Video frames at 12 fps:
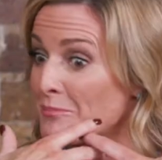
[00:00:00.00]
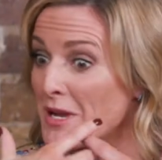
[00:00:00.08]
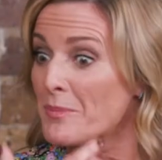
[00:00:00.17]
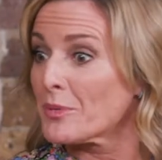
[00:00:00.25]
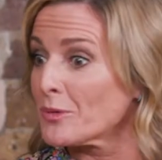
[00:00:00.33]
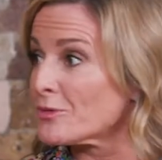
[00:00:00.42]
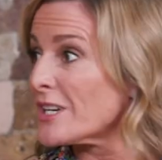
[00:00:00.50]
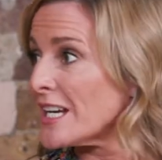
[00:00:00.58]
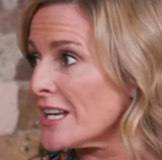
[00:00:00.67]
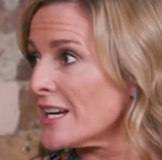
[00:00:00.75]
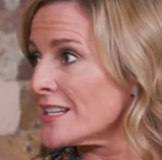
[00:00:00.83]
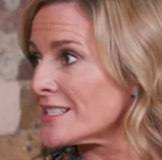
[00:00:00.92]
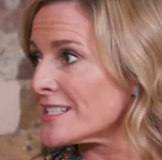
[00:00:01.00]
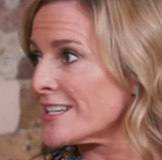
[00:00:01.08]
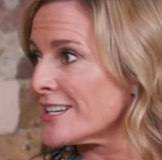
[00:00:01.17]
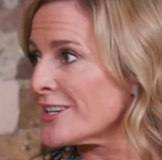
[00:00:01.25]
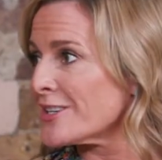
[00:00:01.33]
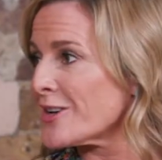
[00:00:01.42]
people
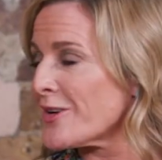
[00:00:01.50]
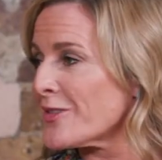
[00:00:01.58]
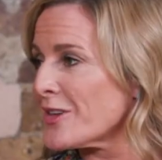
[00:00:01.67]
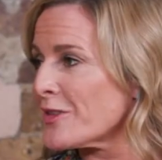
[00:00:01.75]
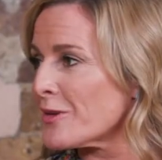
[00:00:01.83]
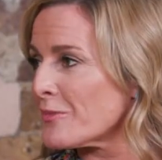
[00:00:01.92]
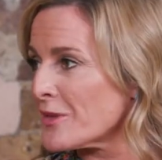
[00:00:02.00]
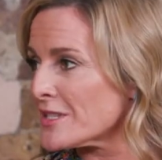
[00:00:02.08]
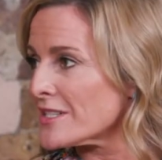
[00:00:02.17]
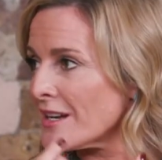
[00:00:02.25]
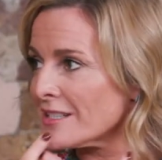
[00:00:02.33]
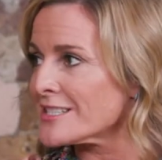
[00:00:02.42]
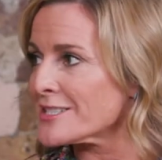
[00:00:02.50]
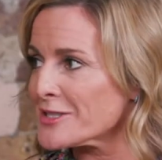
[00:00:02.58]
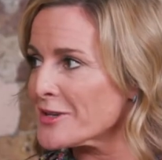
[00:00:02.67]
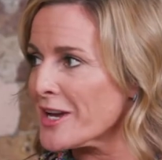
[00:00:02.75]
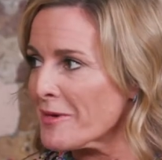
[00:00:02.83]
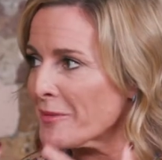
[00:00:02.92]
realizing, the scientists
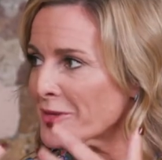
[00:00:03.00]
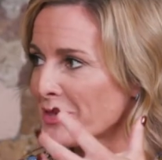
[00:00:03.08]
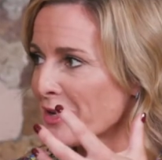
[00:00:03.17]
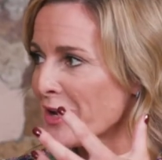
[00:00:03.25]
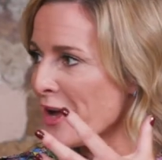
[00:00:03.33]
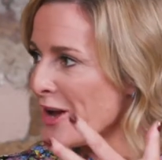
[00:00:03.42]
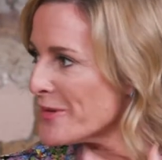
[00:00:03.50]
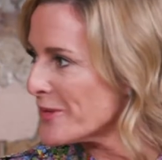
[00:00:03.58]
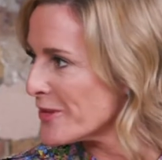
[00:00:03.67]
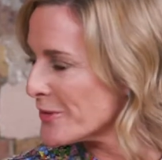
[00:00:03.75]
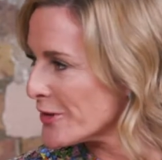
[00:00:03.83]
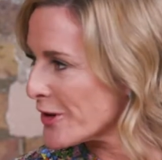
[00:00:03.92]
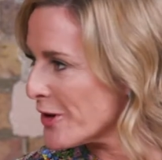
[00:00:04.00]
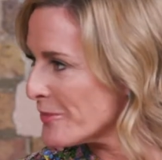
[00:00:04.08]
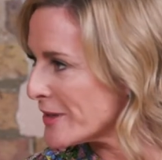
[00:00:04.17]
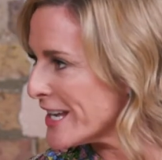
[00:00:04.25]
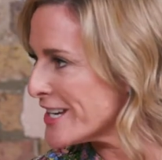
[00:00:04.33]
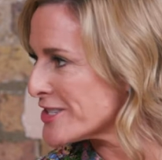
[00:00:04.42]
who come up with all the
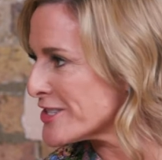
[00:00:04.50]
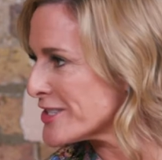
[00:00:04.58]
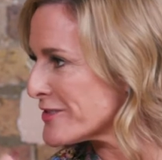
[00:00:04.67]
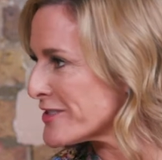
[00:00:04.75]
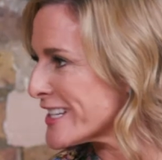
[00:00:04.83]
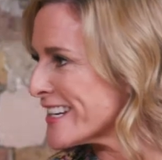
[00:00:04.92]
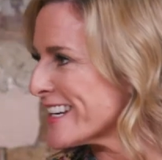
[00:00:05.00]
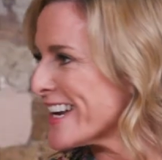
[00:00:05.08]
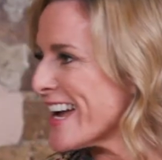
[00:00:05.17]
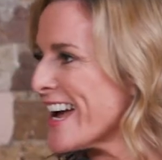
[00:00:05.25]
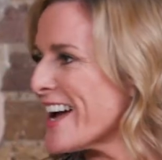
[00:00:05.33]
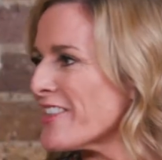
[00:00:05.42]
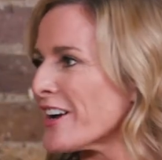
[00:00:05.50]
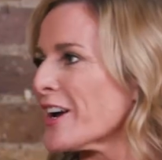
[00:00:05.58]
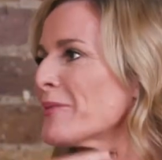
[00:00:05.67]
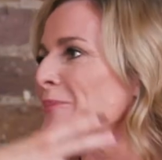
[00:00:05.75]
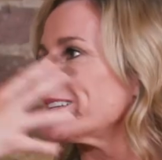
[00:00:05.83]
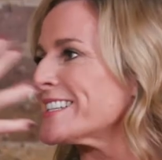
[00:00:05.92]
combinations of skincare, the
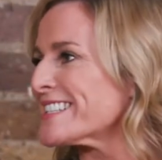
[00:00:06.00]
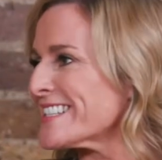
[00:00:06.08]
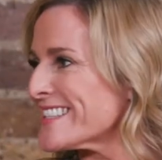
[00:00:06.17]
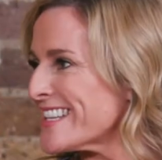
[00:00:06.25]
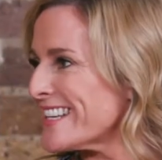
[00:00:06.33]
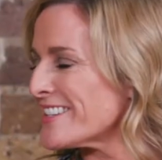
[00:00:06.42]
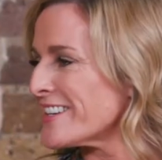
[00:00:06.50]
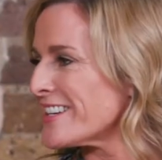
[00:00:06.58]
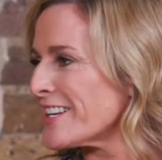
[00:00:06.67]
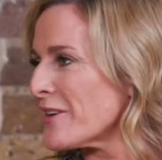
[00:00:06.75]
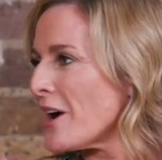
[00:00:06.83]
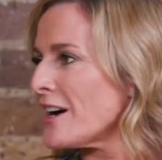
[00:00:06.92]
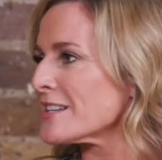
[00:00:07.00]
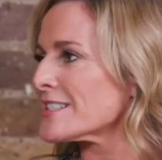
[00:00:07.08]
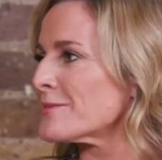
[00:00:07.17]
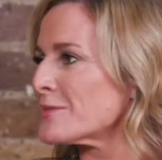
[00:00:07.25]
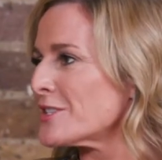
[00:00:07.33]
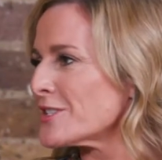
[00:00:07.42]
companies that then,
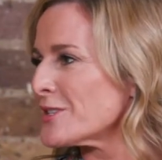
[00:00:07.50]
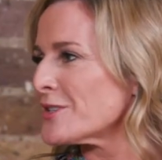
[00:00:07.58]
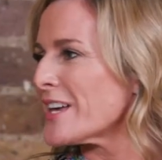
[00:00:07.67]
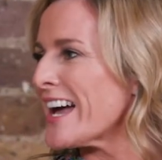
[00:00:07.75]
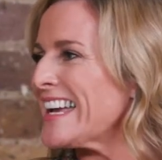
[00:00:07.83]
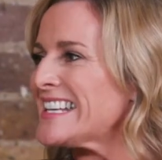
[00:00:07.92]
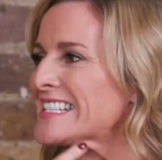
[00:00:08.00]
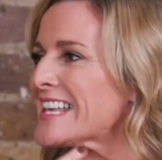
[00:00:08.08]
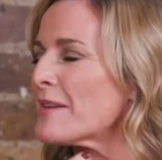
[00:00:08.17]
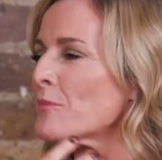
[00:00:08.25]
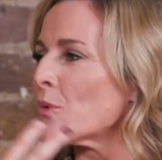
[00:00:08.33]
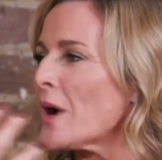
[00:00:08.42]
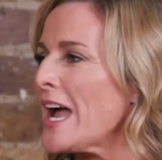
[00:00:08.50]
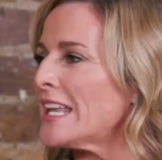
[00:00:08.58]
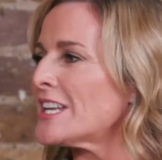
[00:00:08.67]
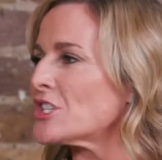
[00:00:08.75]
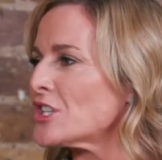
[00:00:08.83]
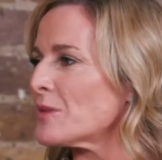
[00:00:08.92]
ask them to do that. Is there more
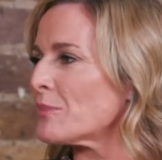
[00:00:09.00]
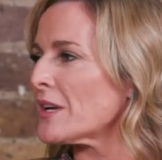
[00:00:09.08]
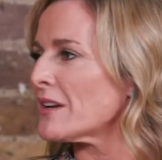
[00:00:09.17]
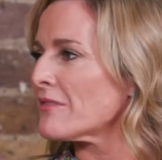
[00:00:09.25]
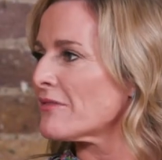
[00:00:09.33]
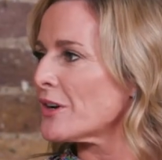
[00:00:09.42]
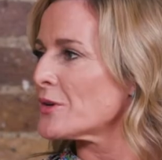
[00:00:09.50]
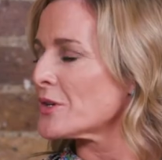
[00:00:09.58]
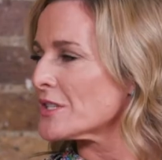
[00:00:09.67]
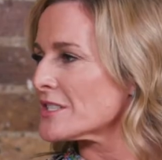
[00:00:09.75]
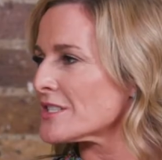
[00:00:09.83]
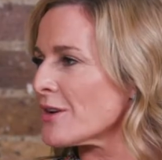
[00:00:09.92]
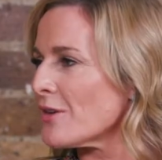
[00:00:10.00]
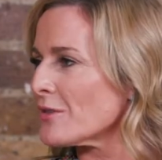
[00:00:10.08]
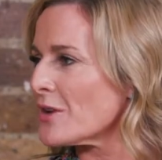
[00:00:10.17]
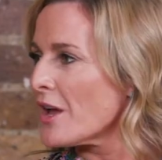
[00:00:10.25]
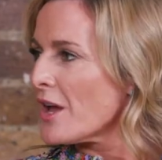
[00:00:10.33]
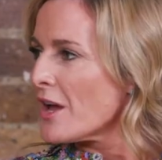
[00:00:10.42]
energy being focused on